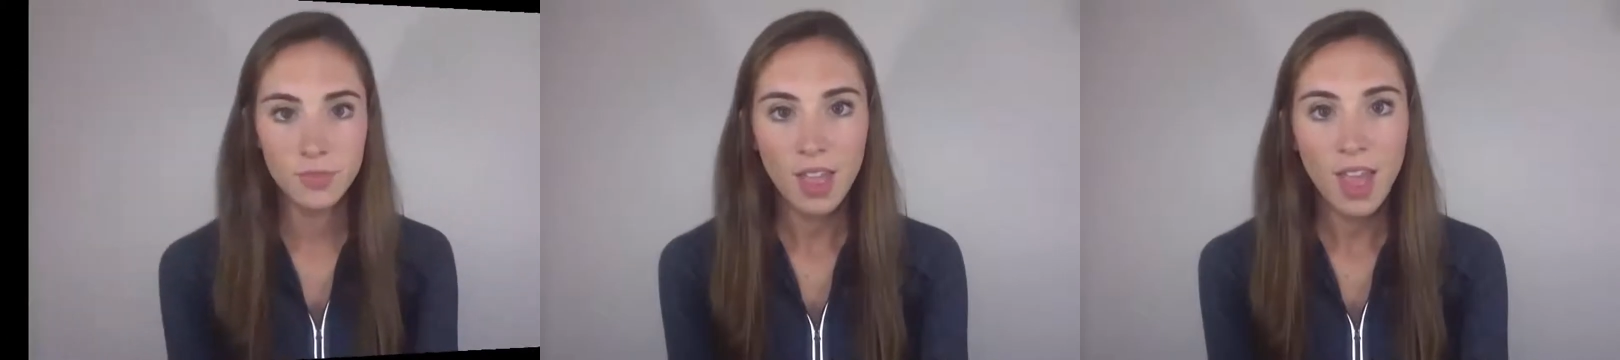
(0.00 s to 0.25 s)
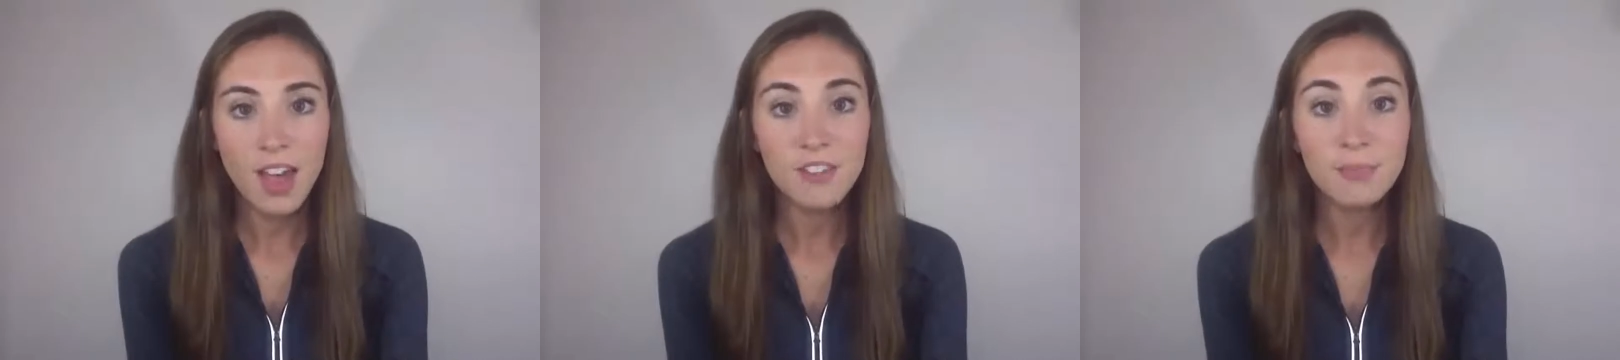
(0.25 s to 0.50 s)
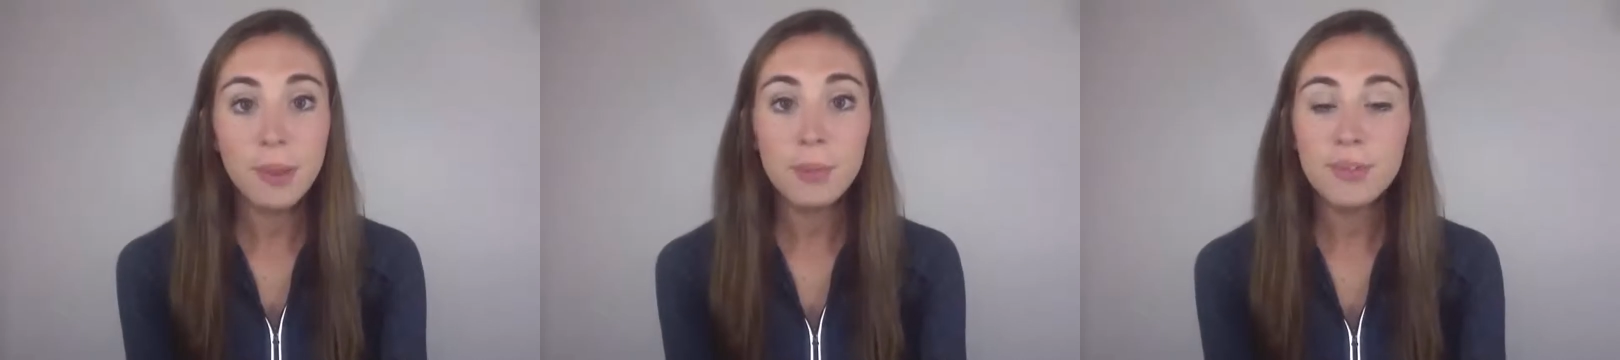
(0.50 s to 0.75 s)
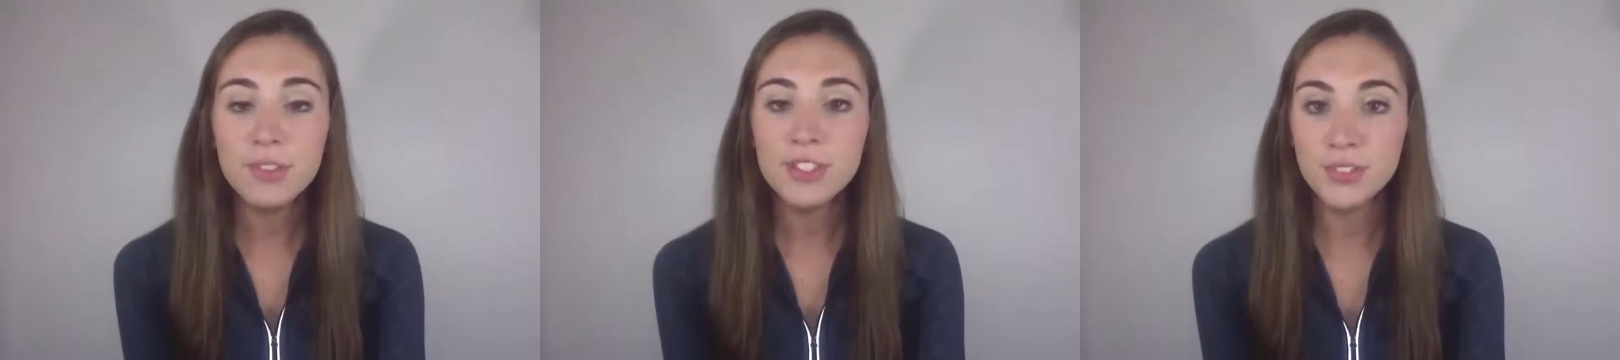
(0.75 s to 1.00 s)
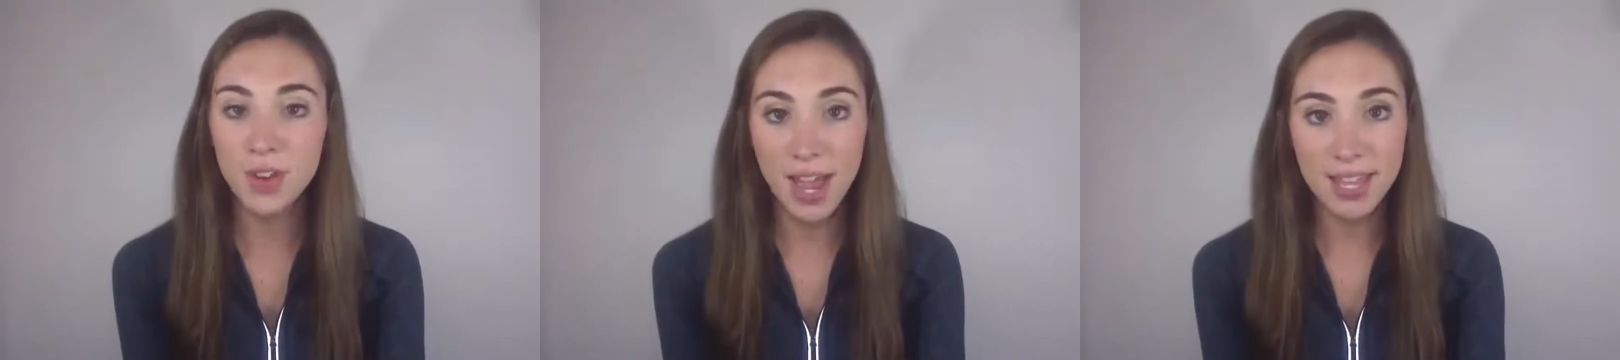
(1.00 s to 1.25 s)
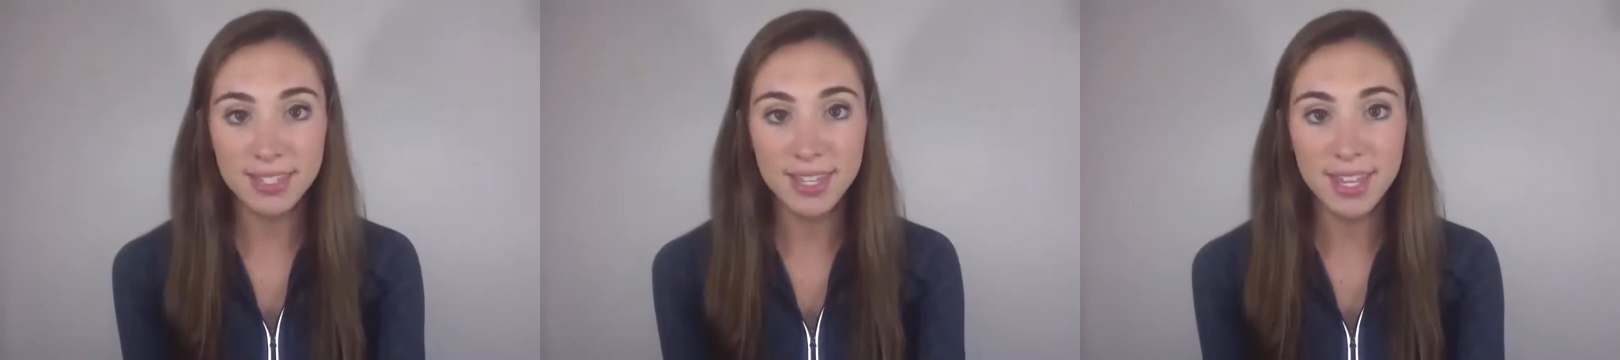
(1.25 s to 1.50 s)
Of people with
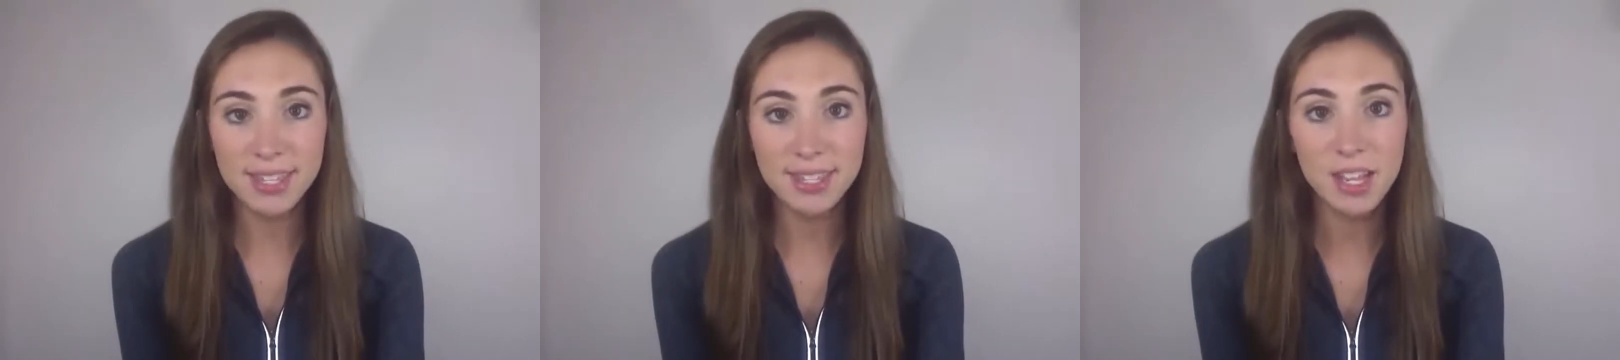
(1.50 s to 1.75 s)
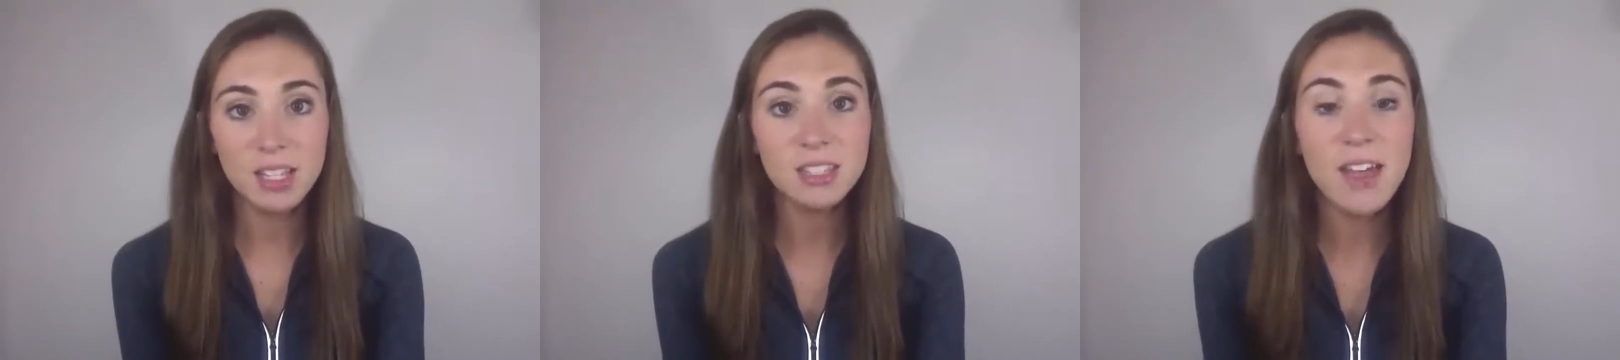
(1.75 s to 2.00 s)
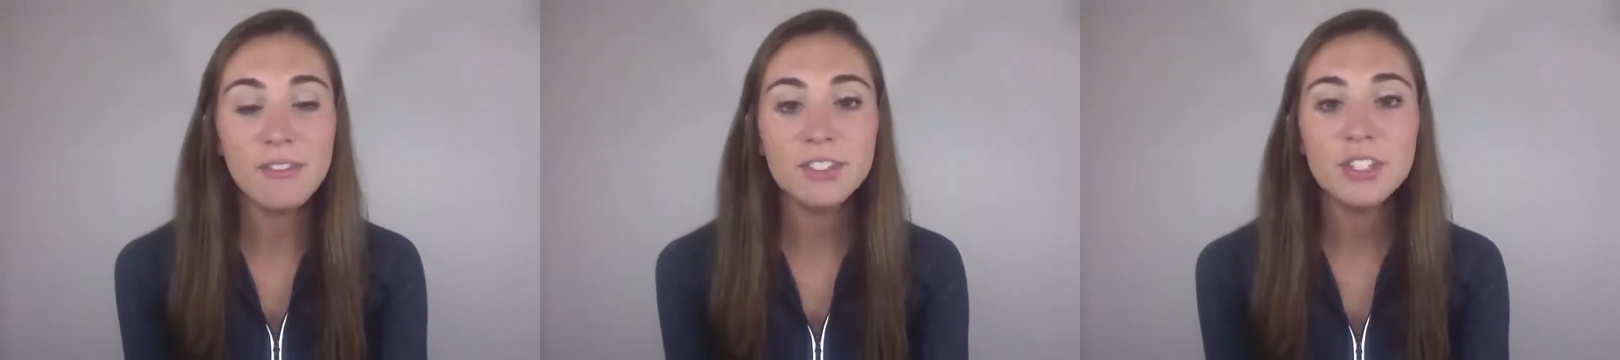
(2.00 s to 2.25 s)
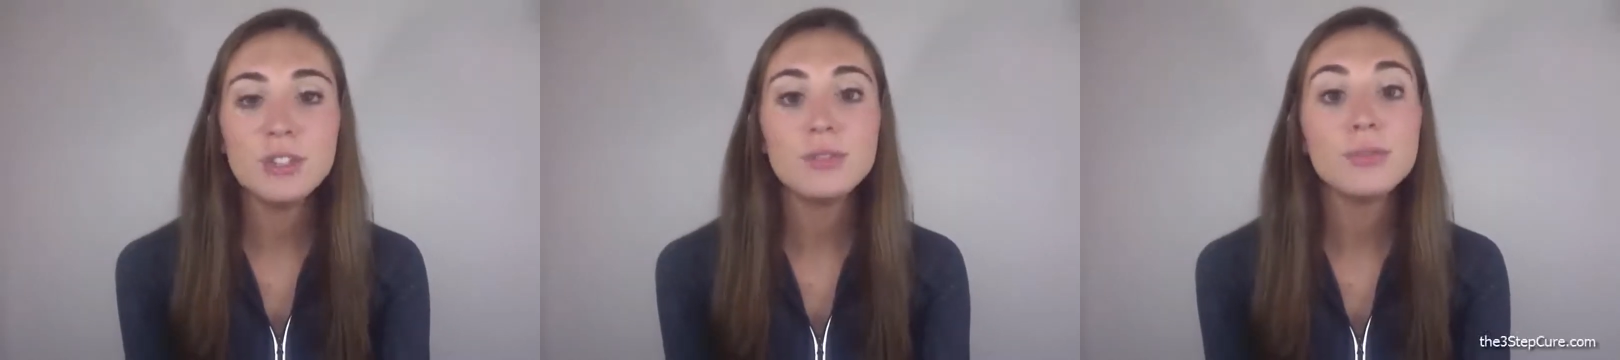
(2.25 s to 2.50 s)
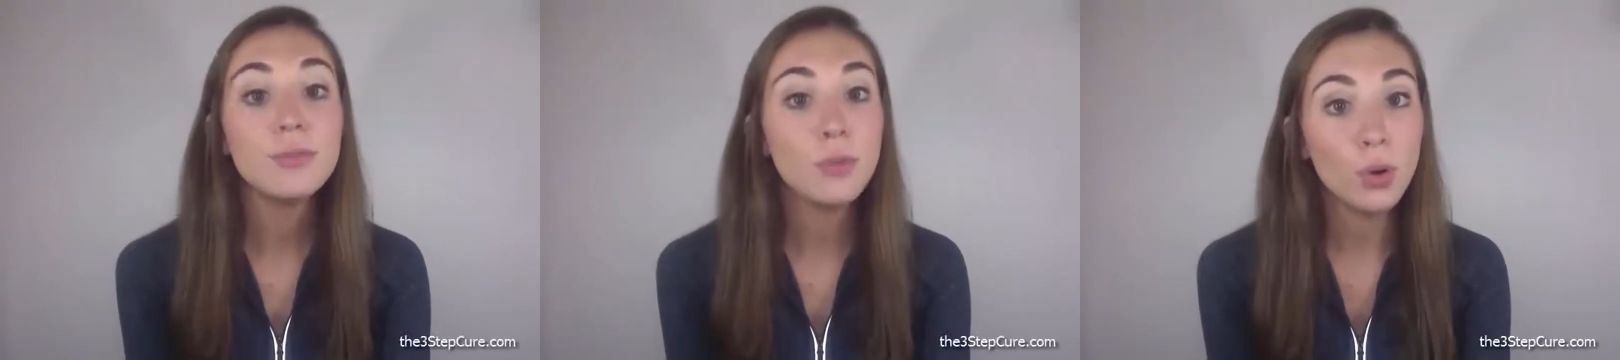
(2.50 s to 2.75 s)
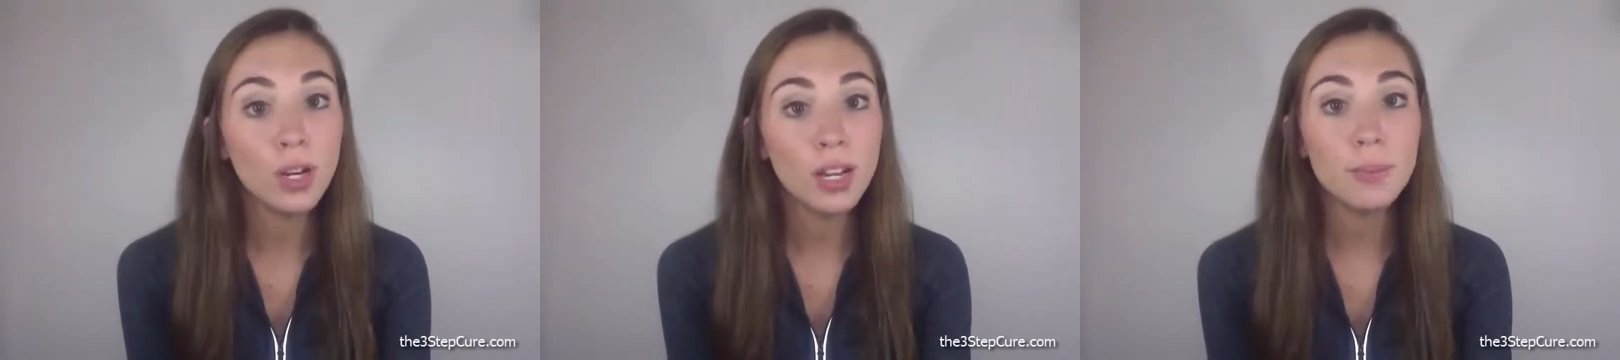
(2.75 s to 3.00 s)
psoriasis, 11 to
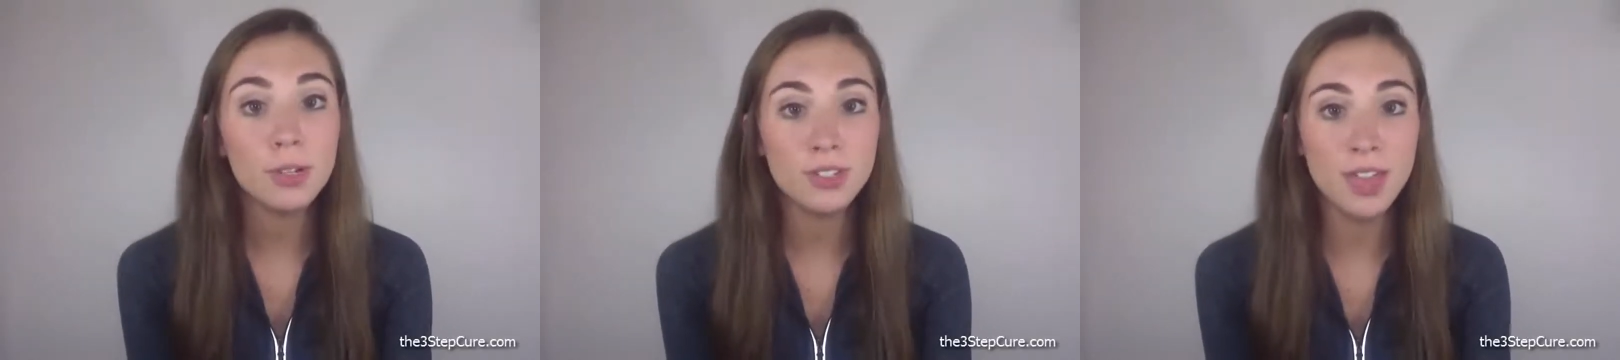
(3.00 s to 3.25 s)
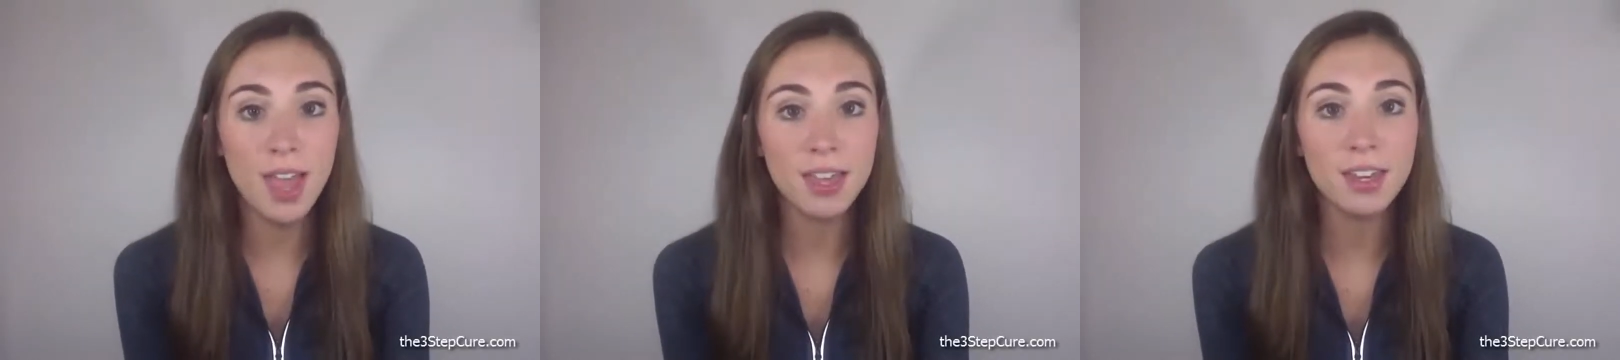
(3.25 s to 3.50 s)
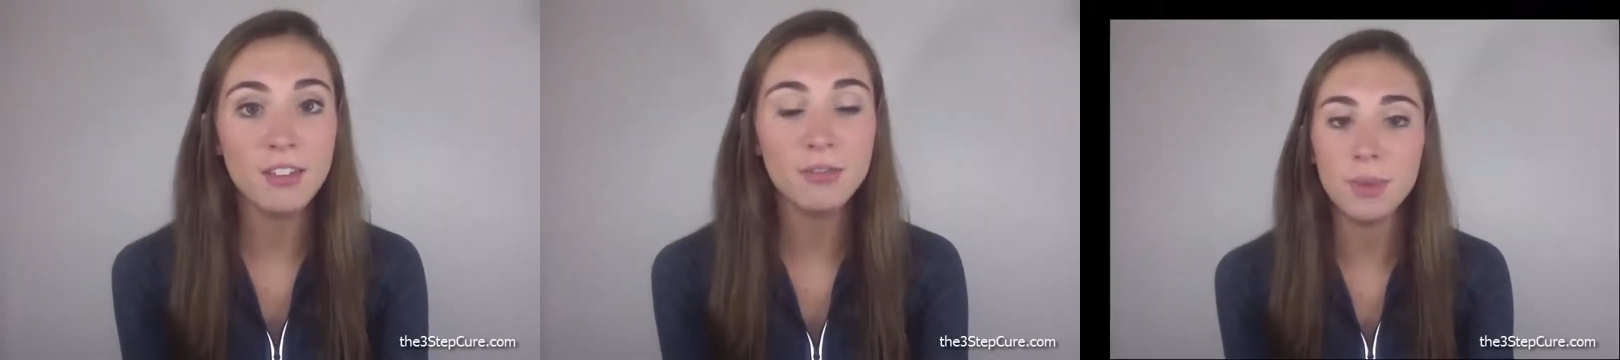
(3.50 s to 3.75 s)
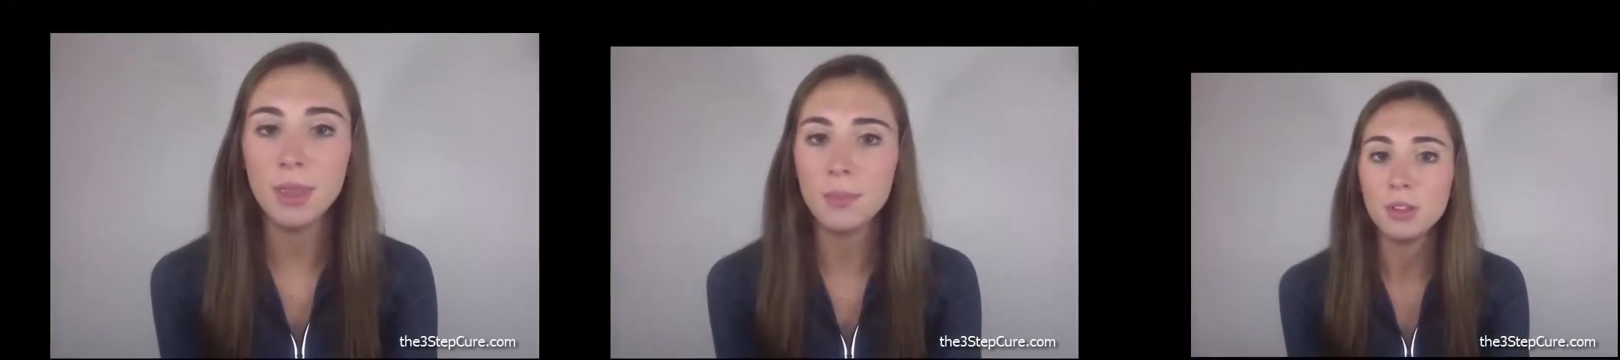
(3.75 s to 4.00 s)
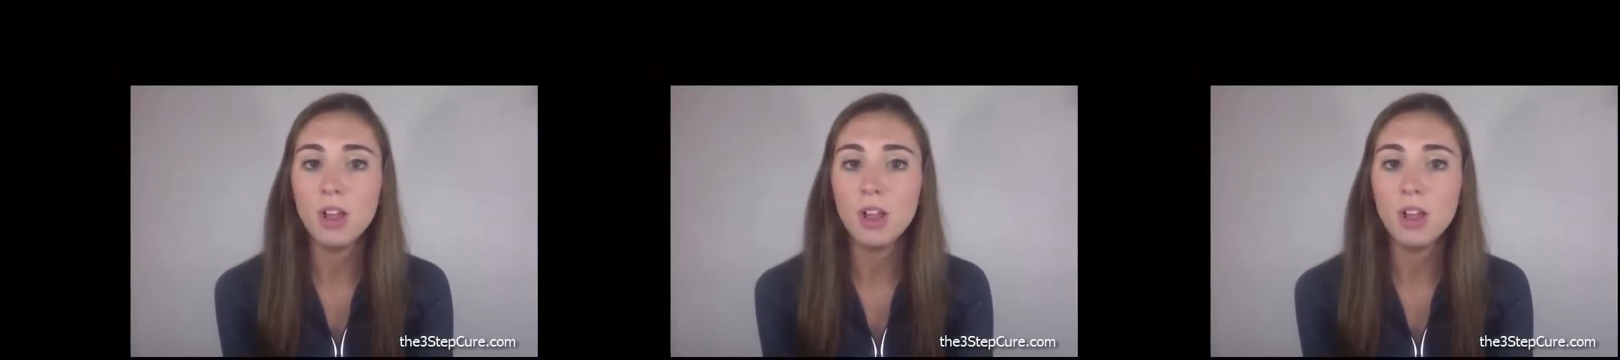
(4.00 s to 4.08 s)
40% of people